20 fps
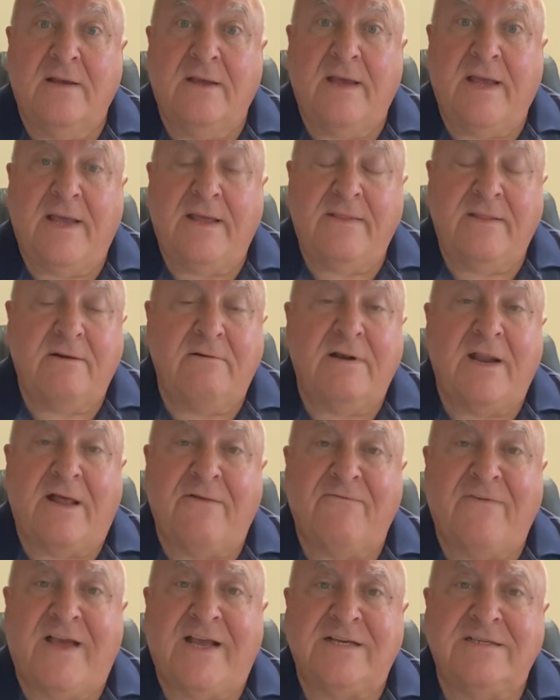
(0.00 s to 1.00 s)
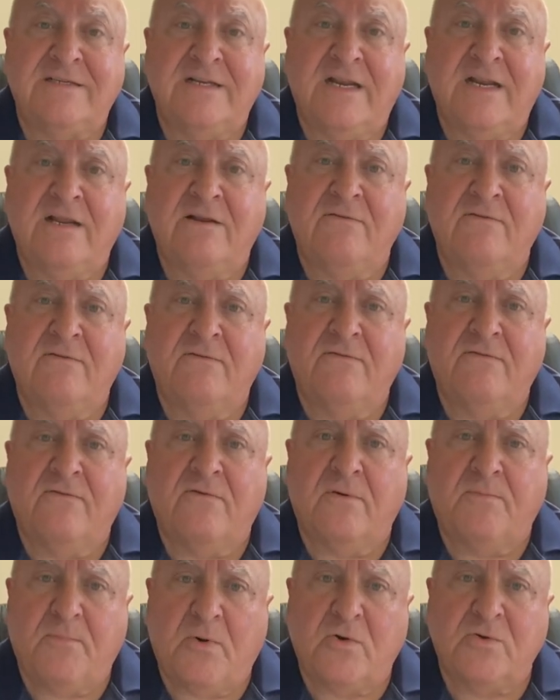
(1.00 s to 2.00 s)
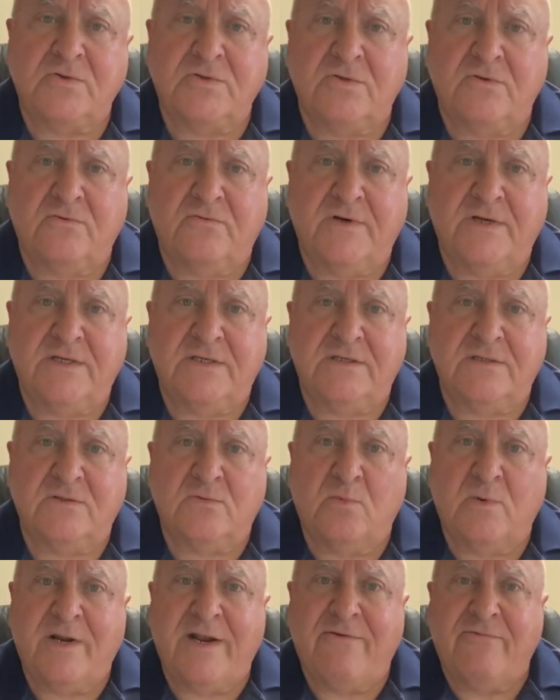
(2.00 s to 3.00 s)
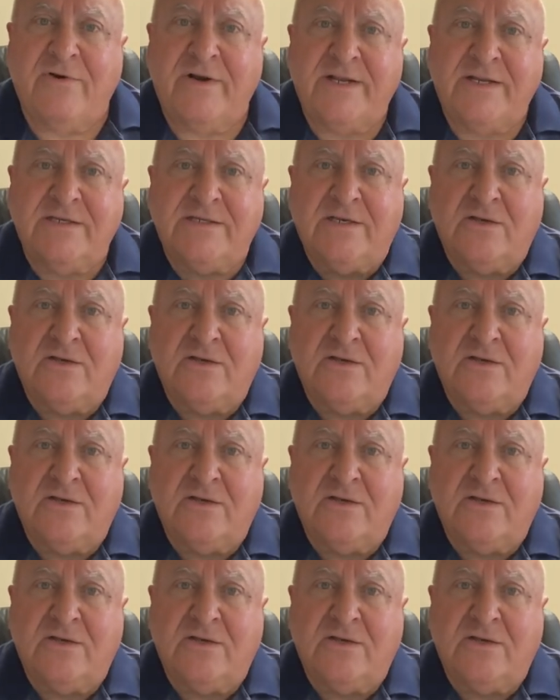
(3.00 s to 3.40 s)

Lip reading: and they're not vaccinating for personal reasons, whatever it is?